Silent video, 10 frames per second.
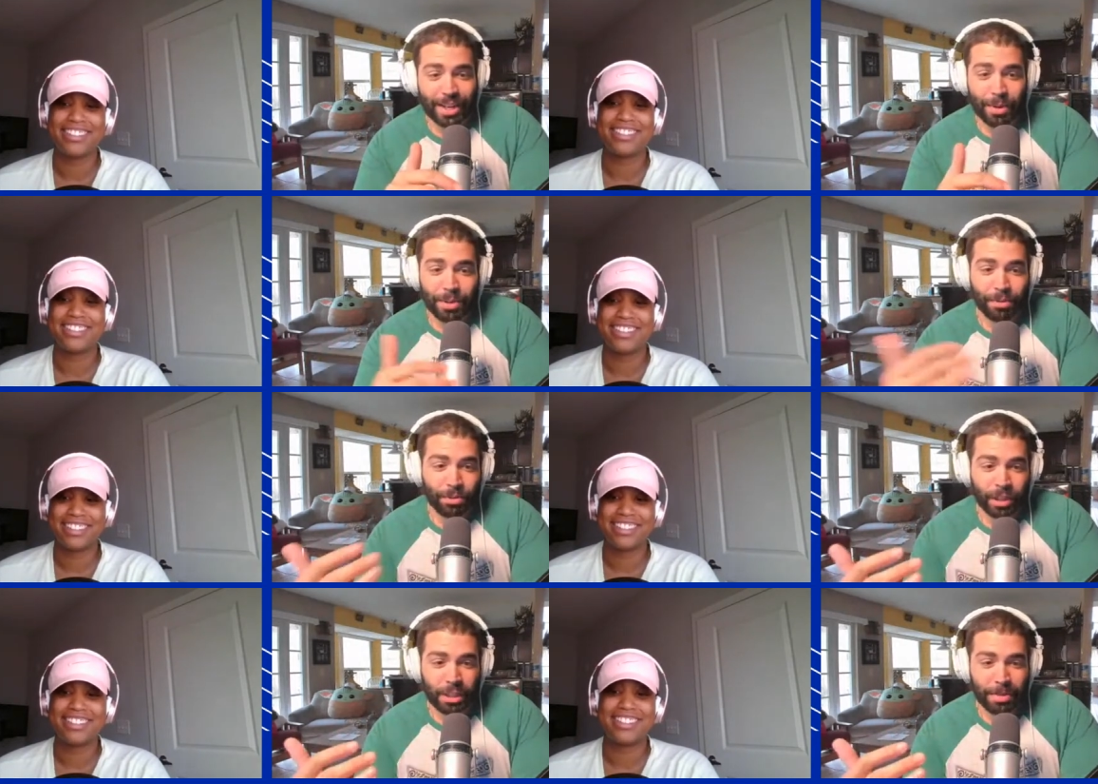Speaker 1: night with a few
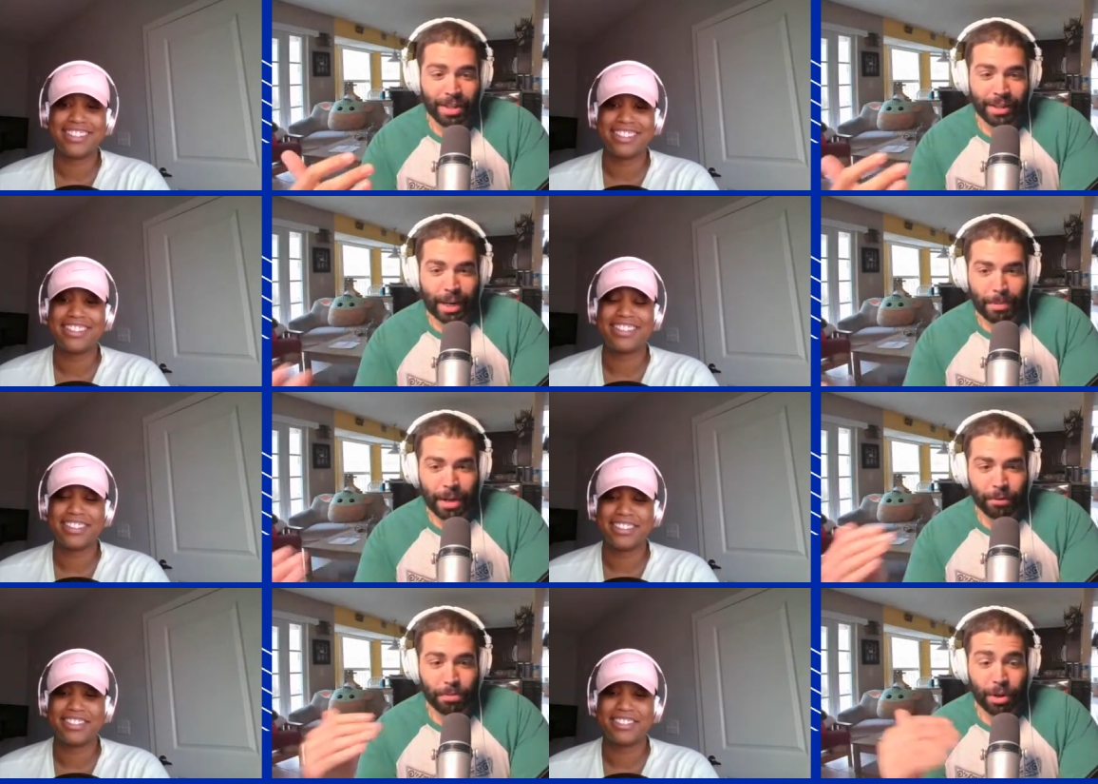friends of mine that came
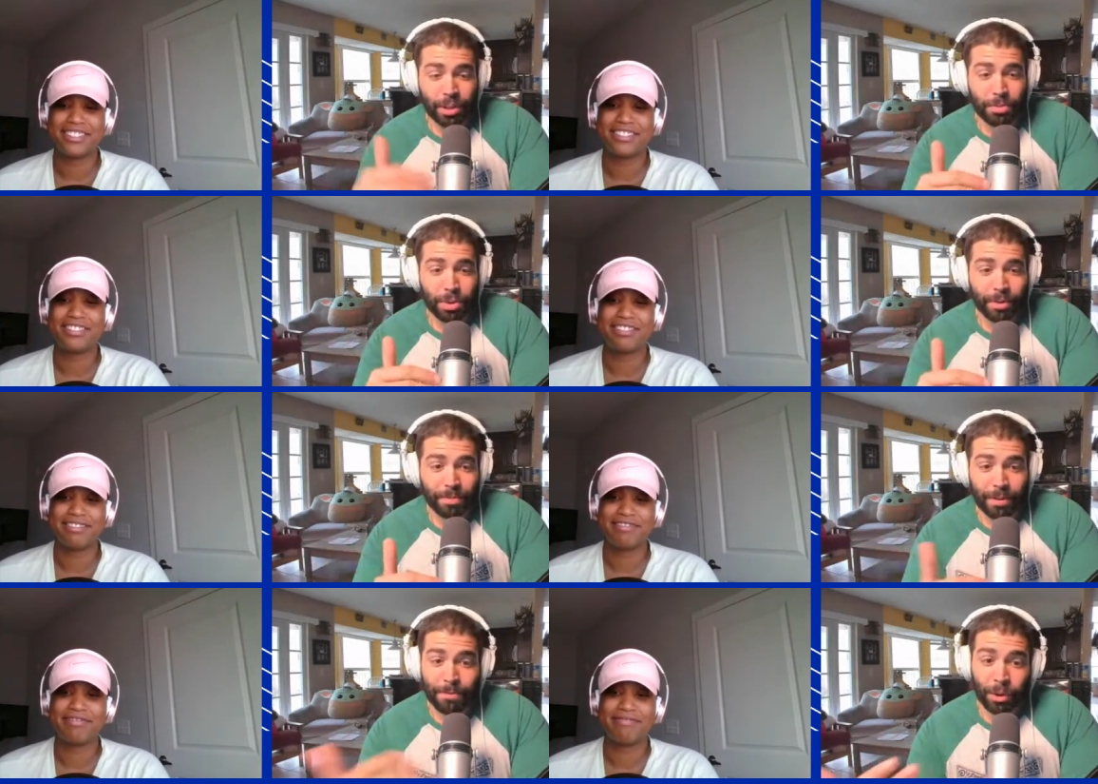down from Baltimore.
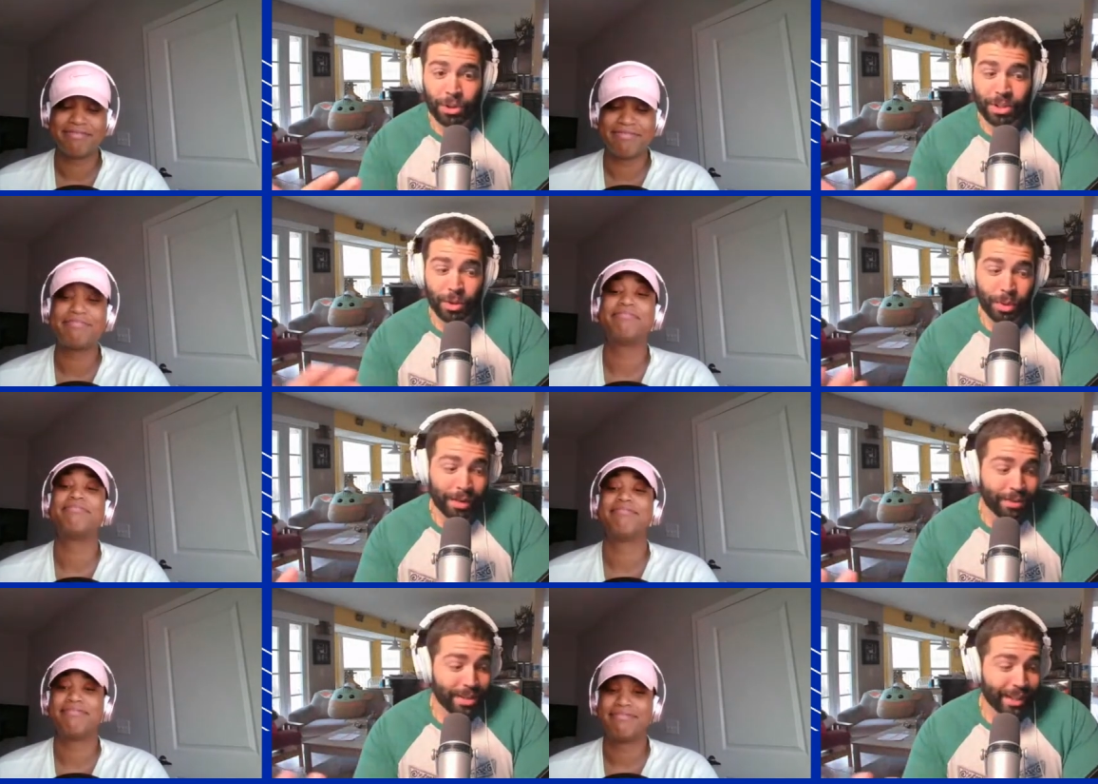Unfortunately, the
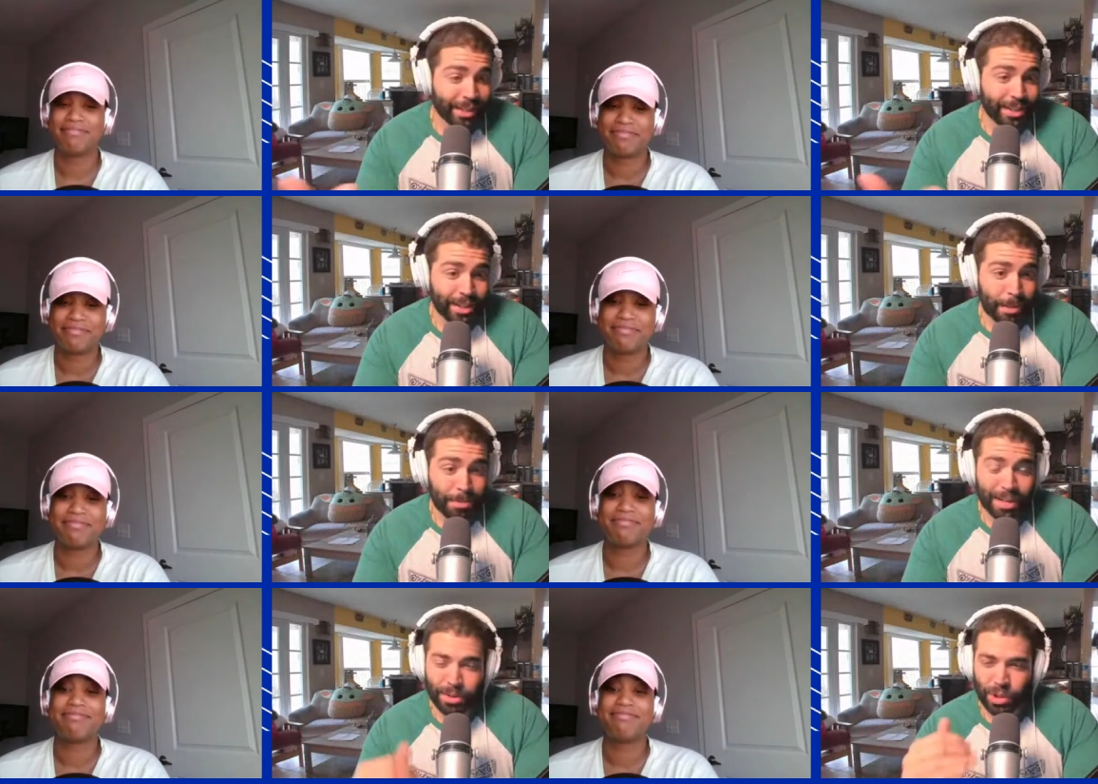Ravens did not get the dub,
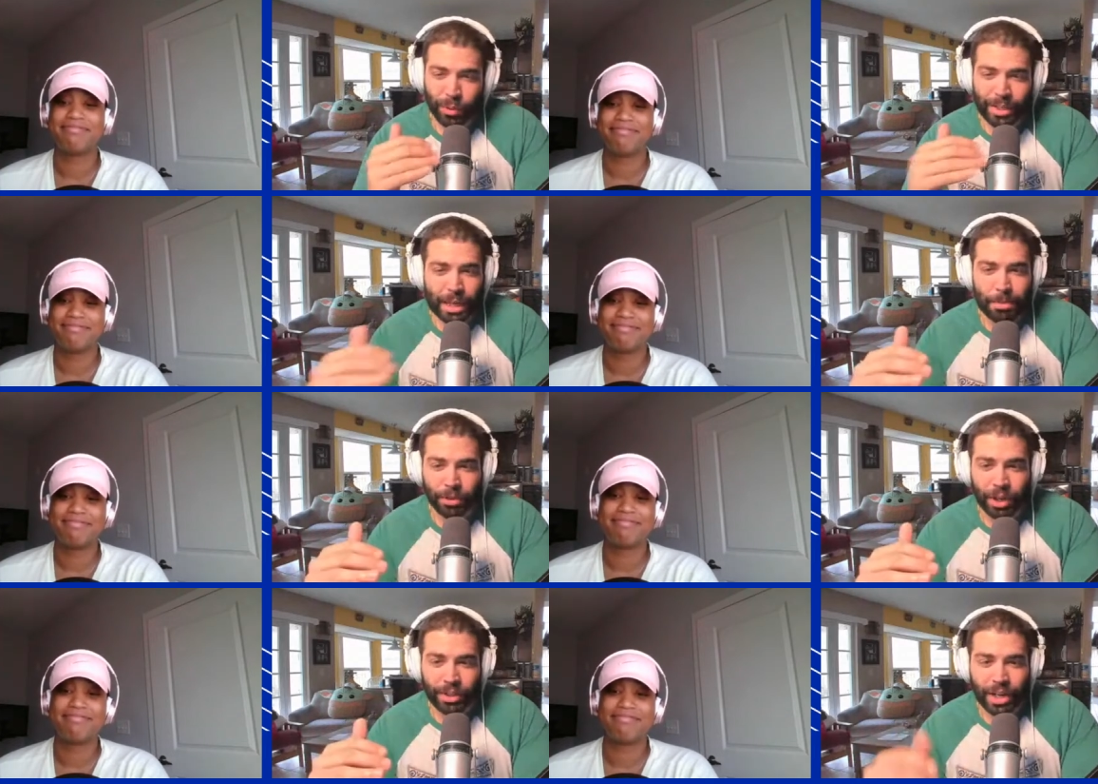but it was a great time
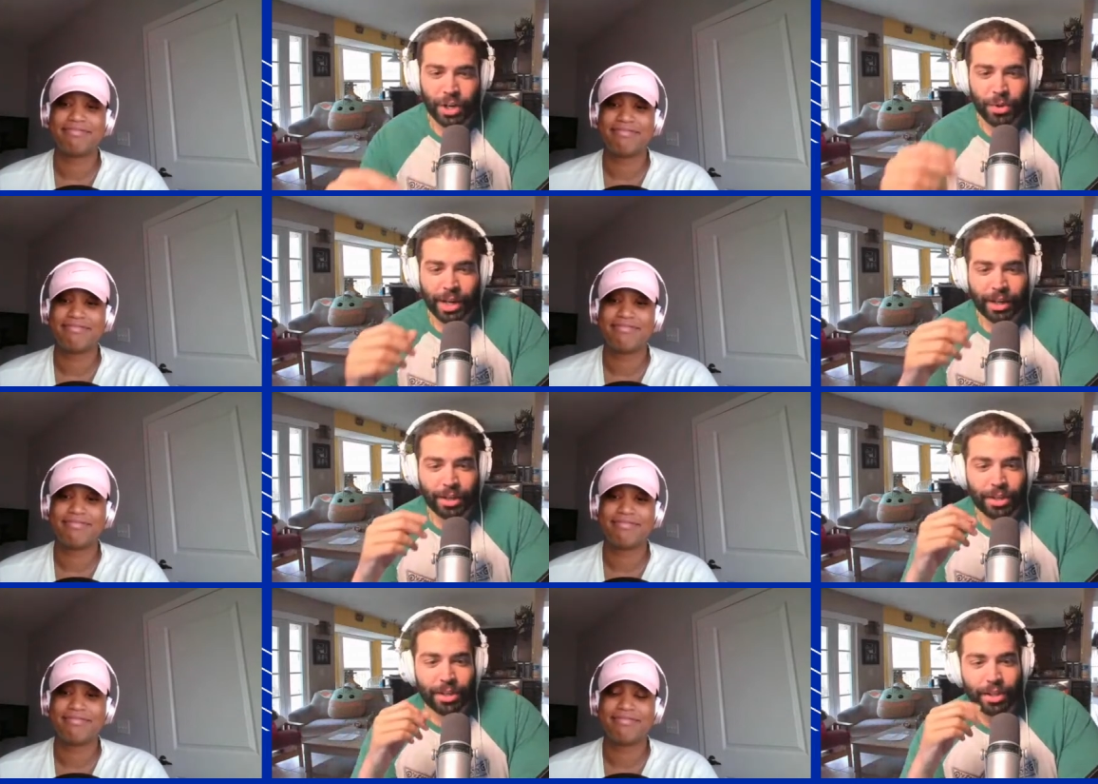regardless. How you doing,
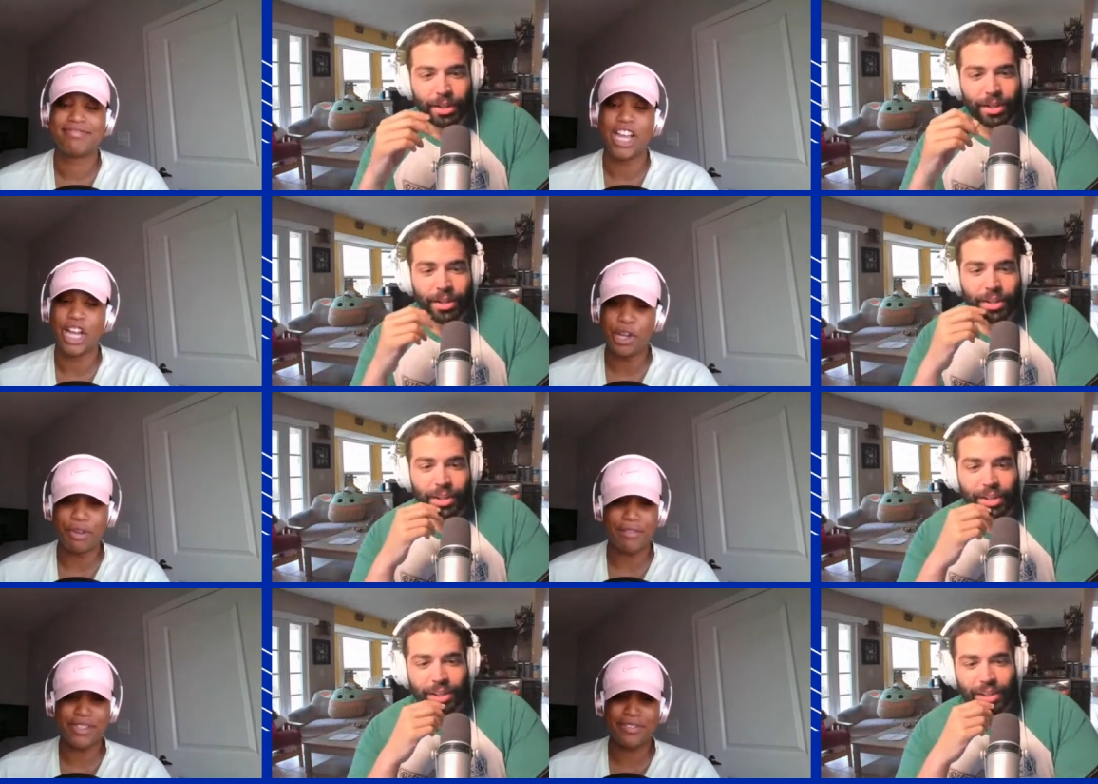Candace?
Speaker 2: Are you a
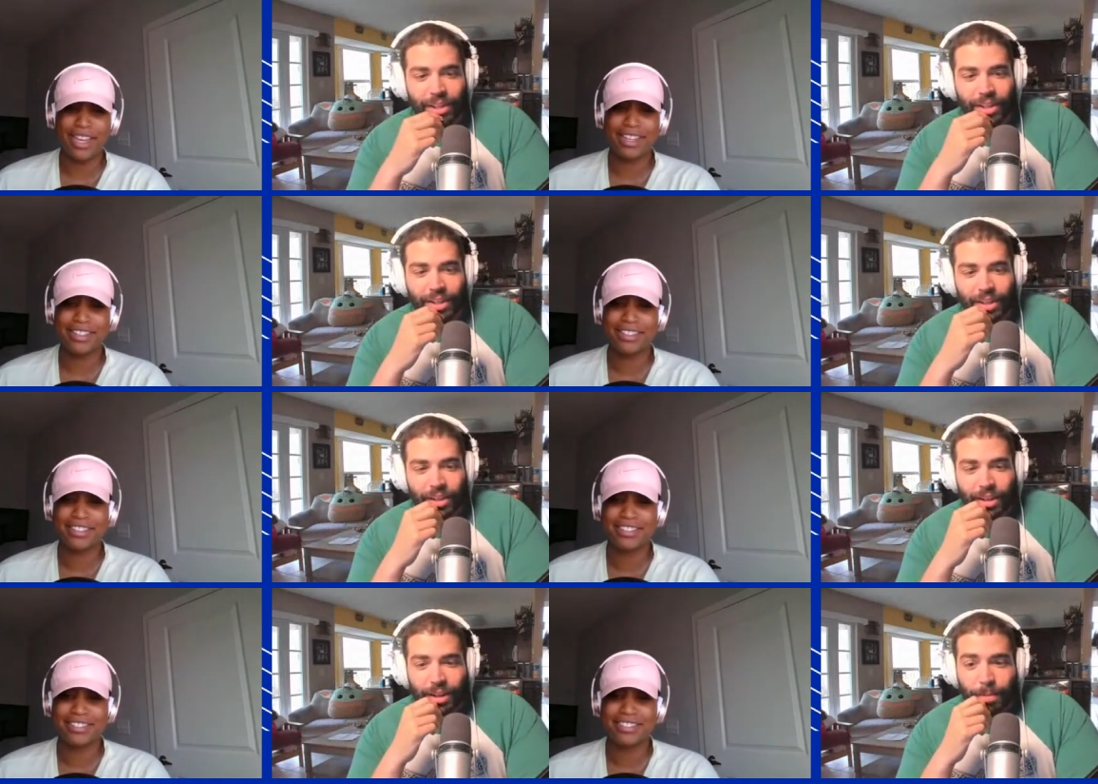Ravens fan?
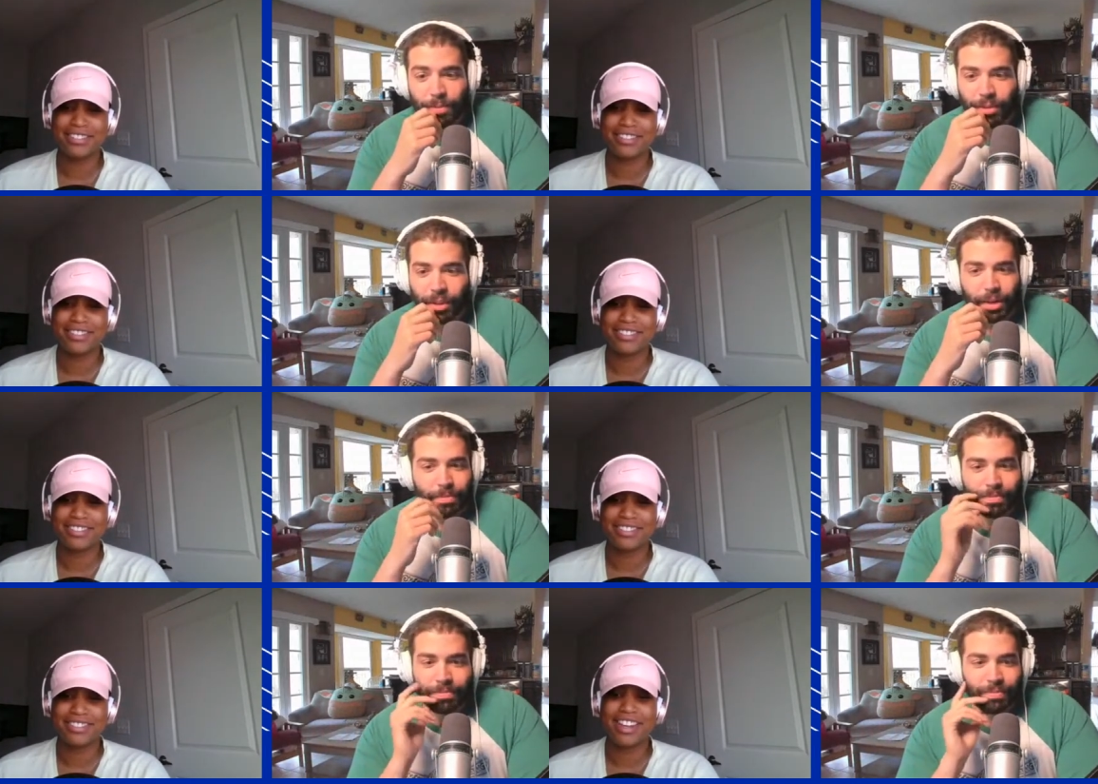
Speaker 1: No.
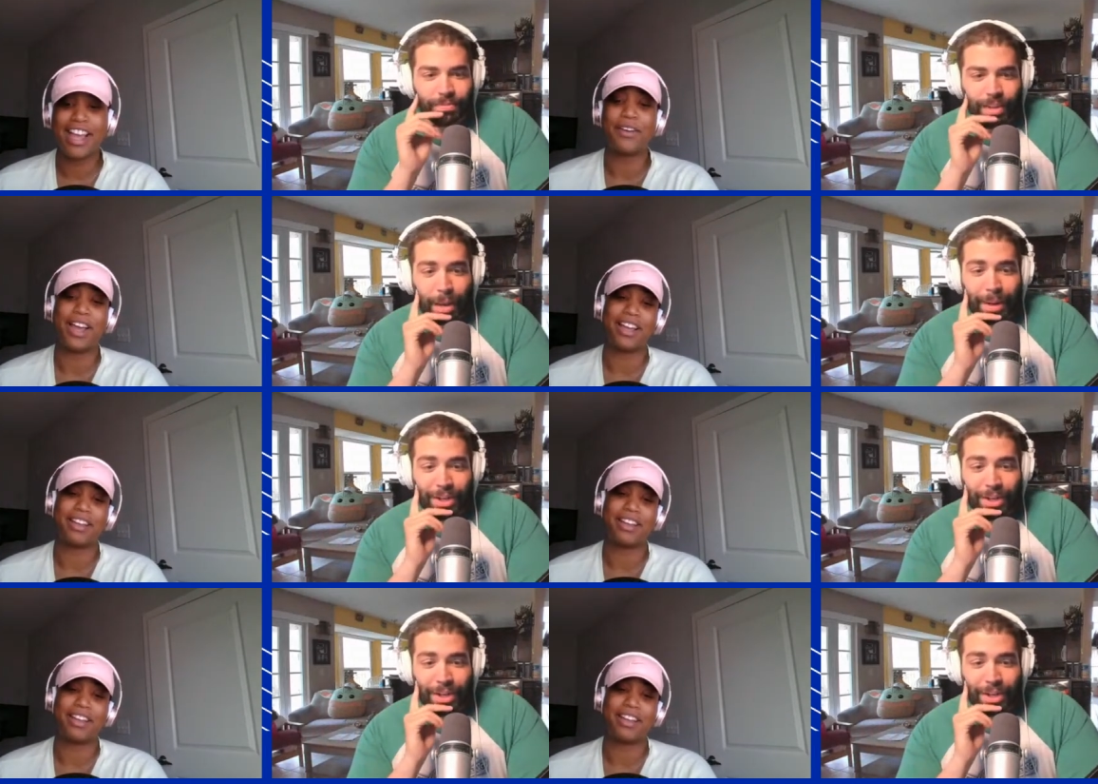
Speaker 2: Okay. I'm